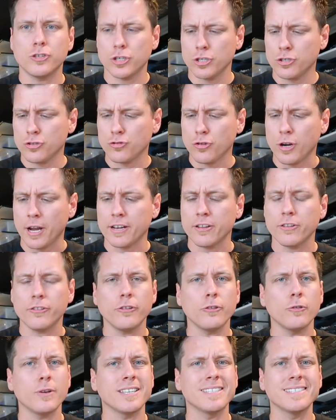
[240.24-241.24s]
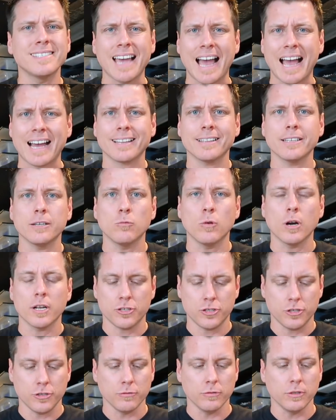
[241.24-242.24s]
just trying to do exactly
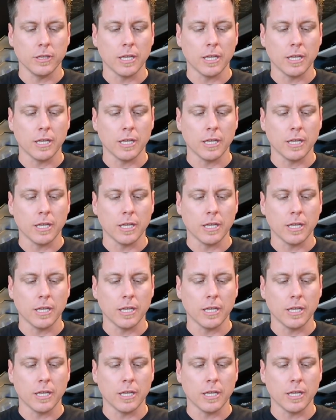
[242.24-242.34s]
what you